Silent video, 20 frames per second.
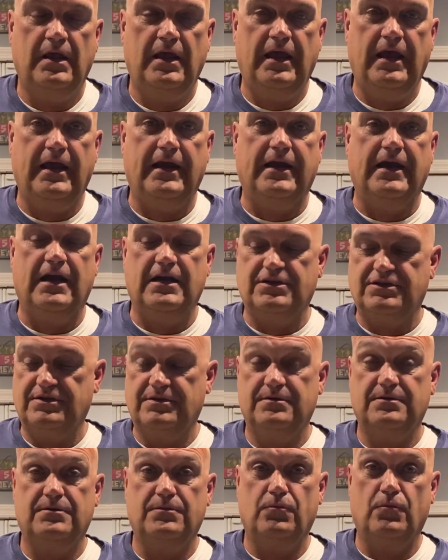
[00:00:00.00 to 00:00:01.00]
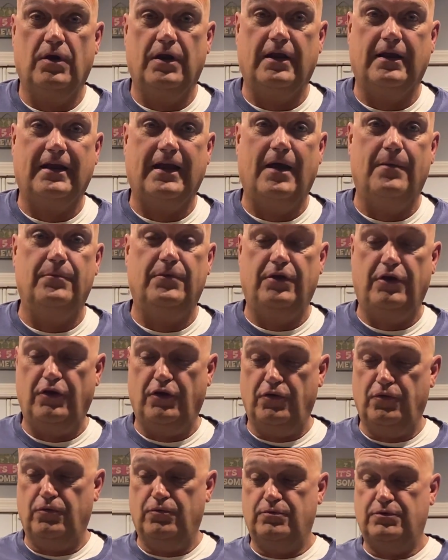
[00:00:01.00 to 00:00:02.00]
Hey guys, I want to come to
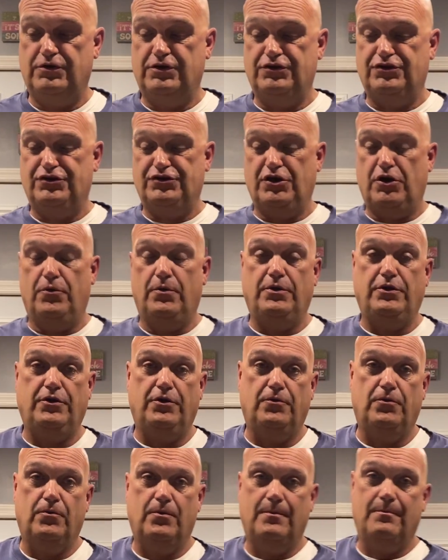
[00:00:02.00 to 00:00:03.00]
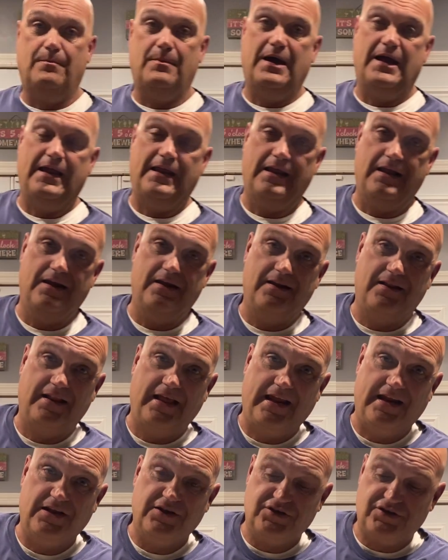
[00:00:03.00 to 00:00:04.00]
you just showing you my
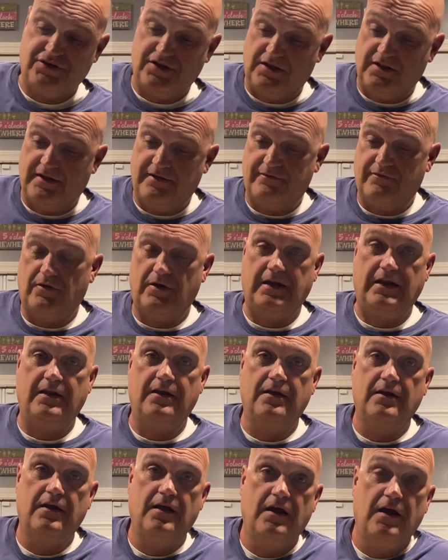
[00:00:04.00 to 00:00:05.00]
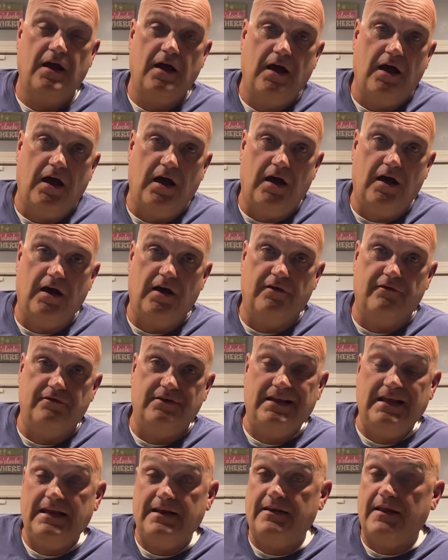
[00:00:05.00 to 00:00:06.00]
latest delivery of
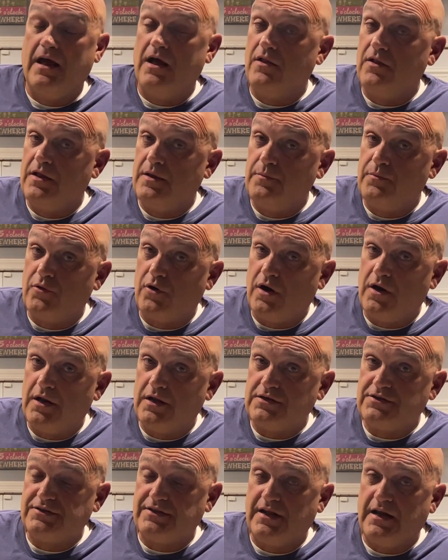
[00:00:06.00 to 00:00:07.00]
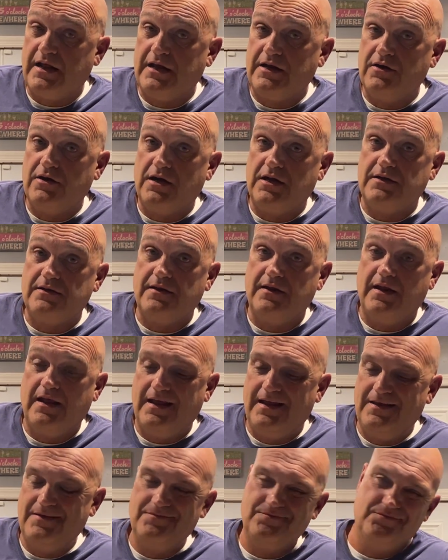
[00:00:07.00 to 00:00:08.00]
detailing products that I got
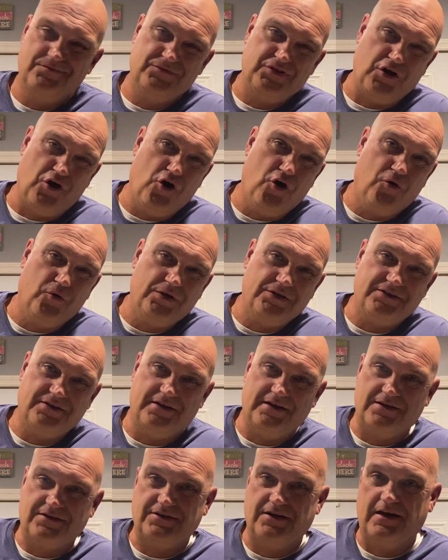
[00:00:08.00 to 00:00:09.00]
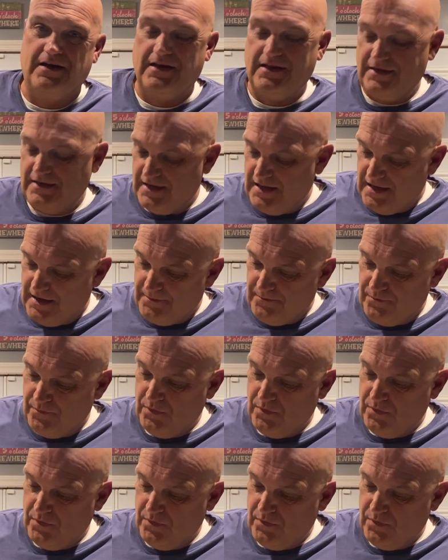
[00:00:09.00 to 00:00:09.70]
today. It's always an exciting day.